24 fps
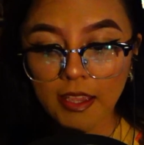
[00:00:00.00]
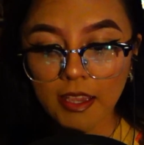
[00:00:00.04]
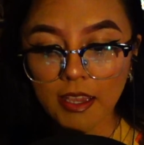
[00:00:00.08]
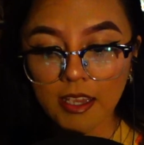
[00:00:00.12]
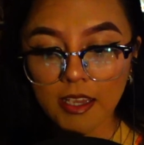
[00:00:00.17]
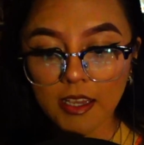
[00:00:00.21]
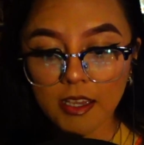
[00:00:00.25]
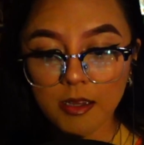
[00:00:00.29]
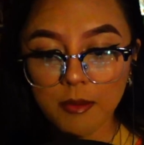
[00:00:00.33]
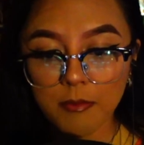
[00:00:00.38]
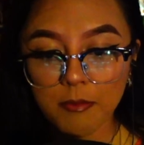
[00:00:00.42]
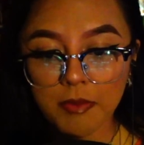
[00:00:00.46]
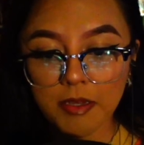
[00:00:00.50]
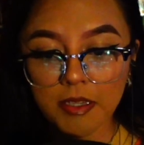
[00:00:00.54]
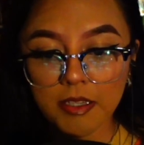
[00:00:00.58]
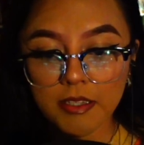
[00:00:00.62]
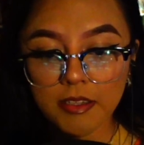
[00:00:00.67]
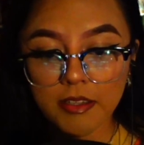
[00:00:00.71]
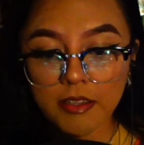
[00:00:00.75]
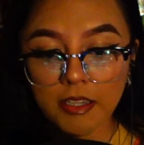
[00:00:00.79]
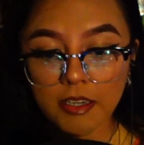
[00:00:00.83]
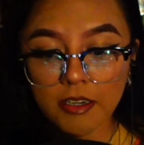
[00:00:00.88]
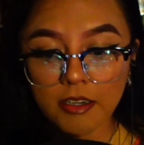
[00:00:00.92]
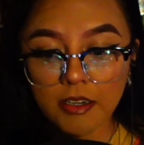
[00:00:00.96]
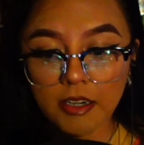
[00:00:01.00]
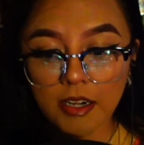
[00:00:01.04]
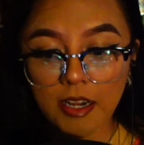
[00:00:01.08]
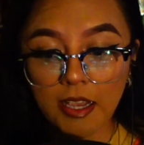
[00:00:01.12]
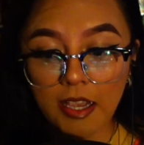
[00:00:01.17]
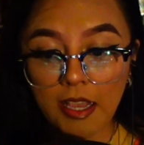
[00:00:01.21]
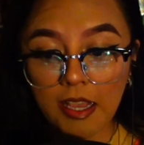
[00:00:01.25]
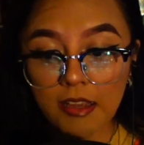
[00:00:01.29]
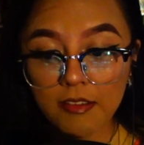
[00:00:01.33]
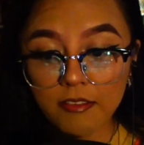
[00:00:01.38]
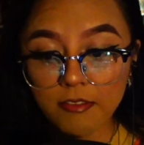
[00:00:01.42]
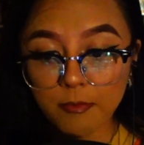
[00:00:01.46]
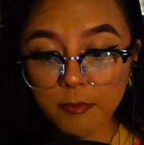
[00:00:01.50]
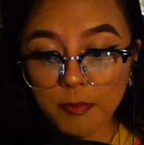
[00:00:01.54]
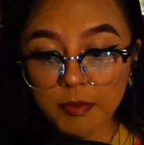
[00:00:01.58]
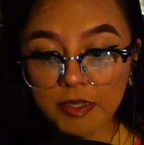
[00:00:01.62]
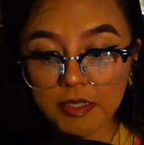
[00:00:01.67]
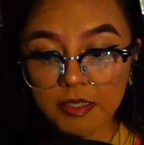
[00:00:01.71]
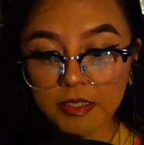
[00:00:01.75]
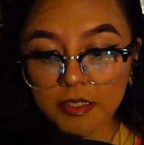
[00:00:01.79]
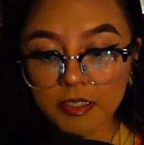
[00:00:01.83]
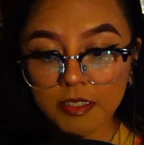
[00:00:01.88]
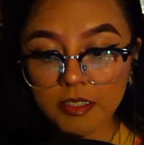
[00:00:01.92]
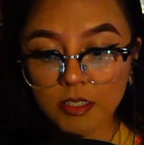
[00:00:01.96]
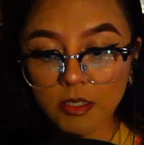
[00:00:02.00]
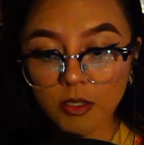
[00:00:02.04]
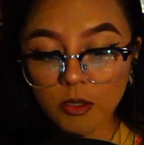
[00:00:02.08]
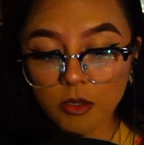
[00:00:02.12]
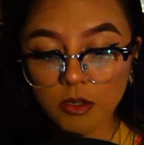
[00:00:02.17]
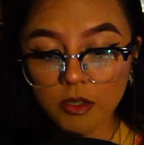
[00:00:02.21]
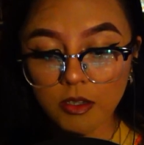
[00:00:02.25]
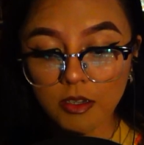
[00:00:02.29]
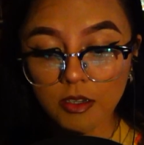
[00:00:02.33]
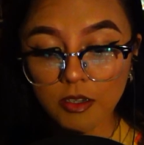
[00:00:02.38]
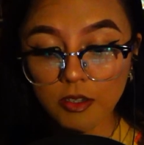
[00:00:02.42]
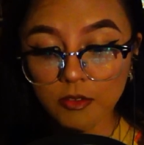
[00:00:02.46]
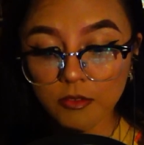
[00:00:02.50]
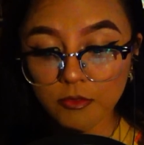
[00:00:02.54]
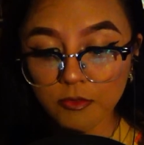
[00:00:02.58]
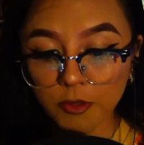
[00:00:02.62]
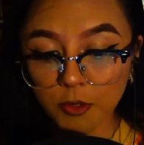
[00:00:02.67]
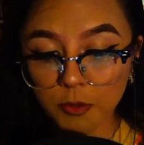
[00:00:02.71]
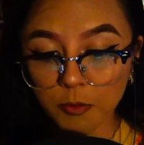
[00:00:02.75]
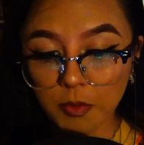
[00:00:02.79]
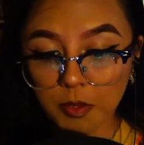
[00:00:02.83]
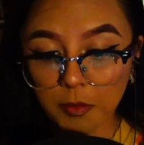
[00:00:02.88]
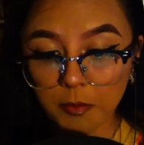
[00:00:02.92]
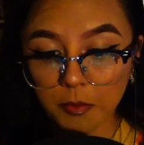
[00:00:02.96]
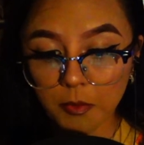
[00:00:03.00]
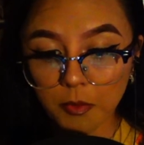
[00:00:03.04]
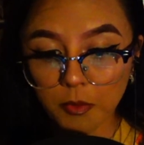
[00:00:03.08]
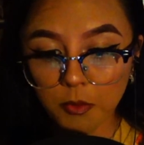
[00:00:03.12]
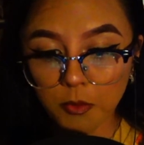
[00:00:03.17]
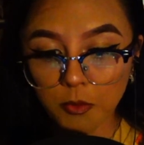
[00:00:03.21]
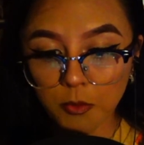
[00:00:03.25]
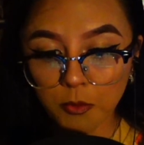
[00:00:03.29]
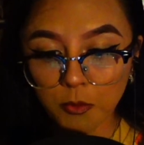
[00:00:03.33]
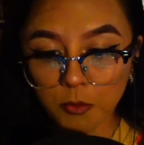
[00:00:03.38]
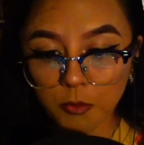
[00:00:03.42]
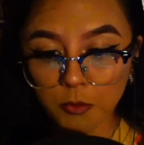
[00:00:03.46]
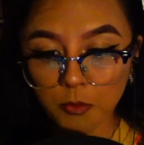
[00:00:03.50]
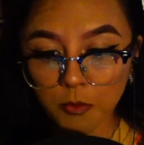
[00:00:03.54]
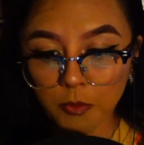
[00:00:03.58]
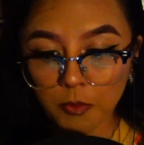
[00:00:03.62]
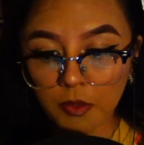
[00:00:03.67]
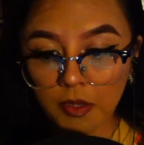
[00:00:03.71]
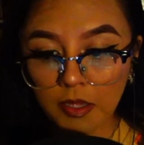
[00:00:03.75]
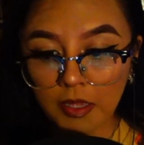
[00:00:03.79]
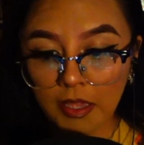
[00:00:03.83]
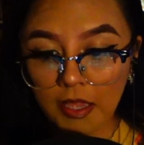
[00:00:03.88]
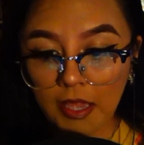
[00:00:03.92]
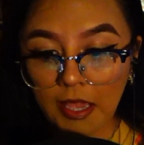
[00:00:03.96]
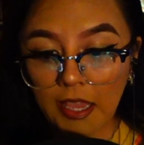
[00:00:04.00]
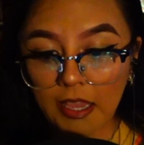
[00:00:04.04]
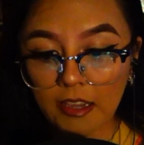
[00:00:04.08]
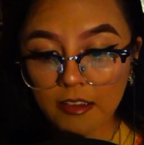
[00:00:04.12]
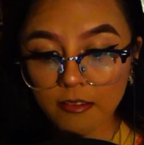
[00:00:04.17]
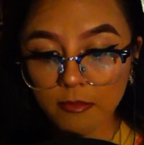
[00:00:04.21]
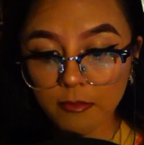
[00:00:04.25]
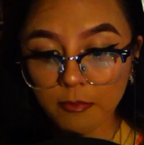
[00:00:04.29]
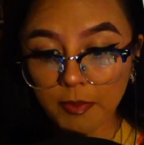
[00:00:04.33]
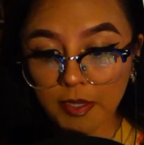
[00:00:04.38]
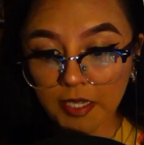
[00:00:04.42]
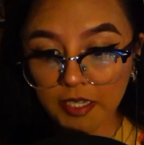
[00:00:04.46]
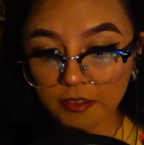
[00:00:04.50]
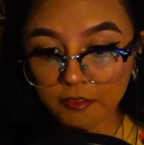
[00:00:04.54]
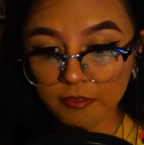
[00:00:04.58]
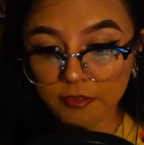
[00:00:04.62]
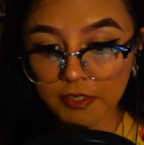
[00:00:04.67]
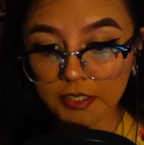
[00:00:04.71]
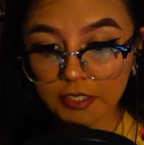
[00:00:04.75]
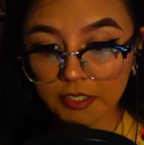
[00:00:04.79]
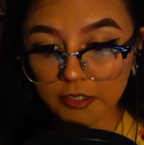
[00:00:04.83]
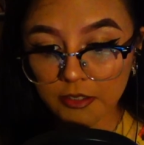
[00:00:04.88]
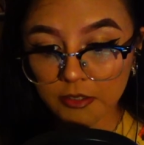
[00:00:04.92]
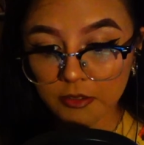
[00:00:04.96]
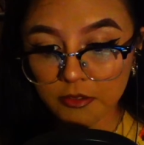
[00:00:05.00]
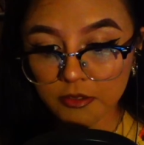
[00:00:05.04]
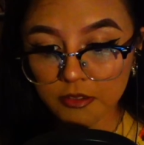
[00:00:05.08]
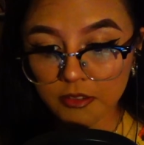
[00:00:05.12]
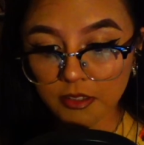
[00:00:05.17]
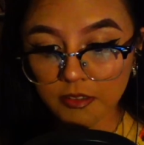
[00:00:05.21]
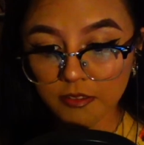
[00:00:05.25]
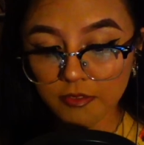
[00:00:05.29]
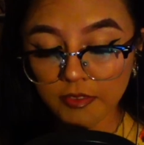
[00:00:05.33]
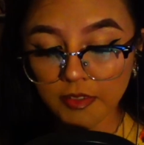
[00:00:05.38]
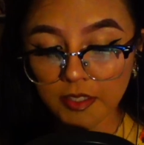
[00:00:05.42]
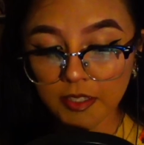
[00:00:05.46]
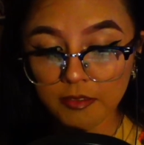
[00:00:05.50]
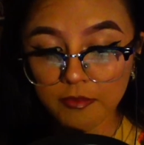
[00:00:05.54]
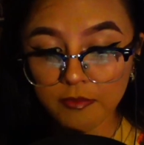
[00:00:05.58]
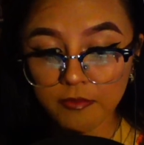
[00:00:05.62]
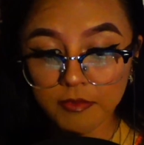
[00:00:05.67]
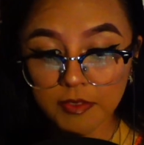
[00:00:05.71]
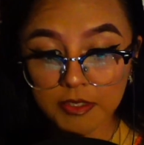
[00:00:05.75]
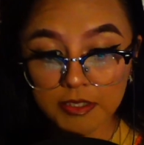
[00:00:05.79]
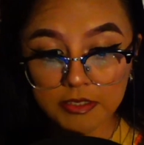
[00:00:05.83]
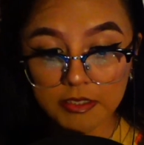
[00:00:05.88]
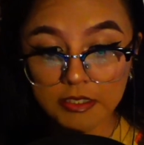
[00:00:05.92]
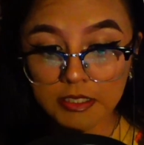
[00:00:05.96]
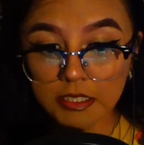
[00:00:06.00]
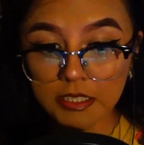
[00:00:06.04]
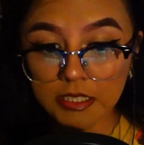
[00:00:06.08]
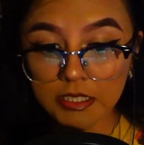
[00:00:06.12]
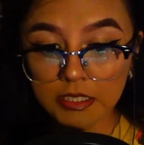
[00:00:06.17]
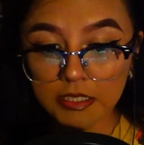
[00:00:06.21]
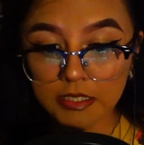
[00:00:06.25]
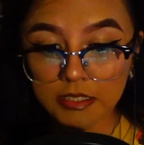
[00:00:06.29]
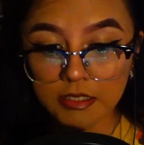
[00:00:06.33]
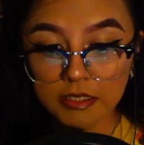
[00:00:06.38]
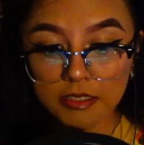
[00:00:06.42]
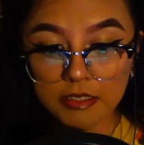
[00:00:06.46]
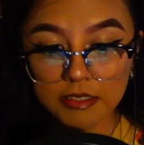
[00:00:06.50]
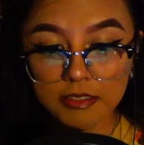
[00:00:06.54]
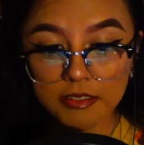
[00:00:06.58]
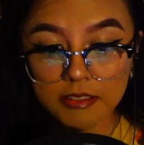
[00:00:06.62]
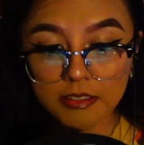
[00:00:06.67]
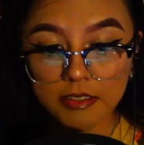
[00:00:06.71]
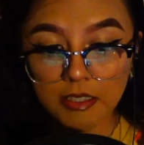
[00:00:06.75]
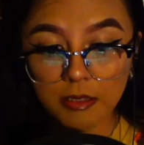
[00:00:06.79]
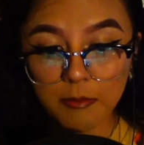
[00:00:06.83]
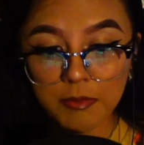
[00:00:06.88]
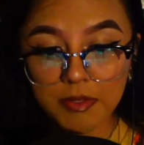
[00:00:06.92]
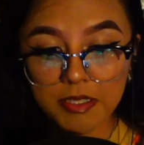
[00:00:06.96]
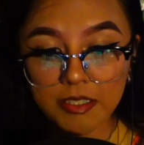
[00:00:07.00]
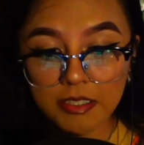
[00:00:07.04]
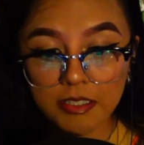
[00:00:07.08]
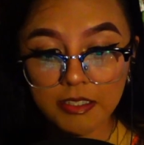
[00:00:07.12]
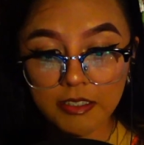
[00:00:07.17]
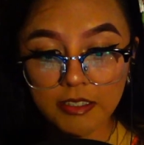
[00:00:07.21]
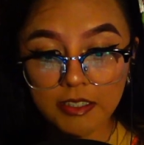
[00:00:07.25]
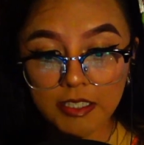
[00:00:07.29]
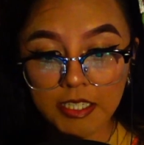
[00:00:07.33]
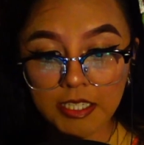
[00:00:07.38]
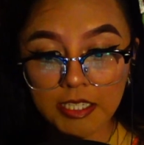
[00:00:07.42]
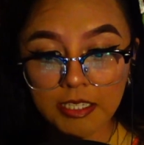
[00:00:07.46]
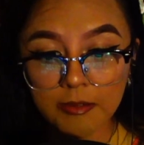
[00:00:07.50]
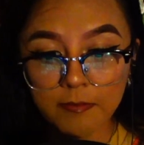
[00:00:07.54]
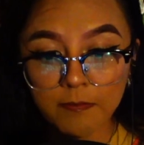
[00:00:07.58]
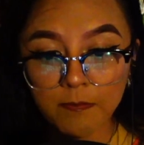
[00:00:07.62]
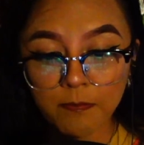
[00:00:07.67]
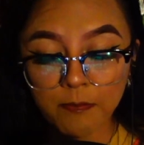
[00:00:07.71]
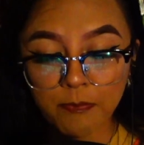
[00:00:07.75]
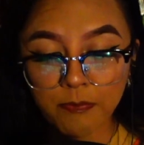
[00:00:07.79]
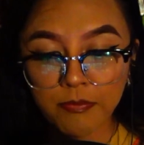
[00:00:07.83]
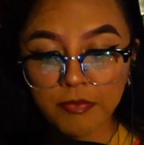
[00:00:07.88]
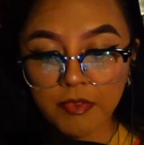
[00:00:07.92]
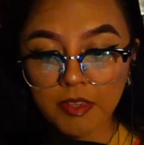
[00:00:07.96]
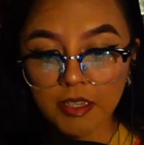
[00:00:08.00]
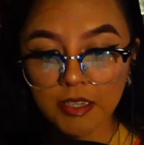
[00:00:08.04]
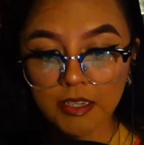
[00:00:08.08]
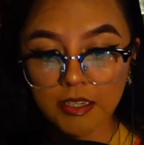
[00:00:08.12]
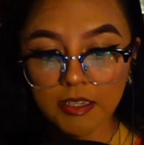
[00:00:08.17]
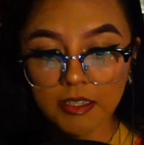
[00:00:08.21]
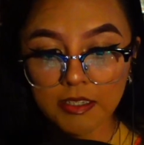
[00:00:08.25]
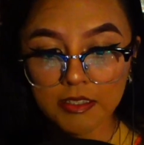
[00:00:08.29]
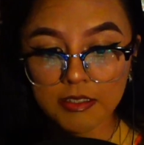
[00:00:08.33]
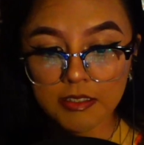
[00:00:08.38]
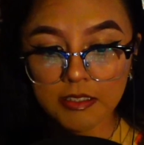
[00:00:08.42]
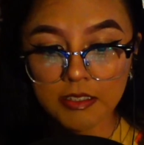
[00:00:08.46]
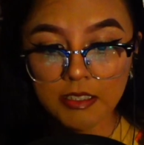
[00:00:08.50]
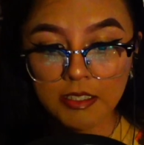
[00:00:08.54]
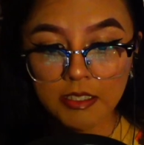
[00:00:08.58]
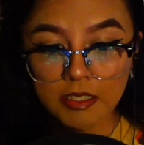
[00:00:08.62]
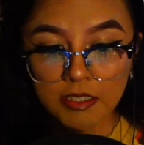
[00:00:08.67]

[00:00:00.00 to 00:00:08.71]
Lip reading: There have been a few people who have made videos of them visiting this cemetery, and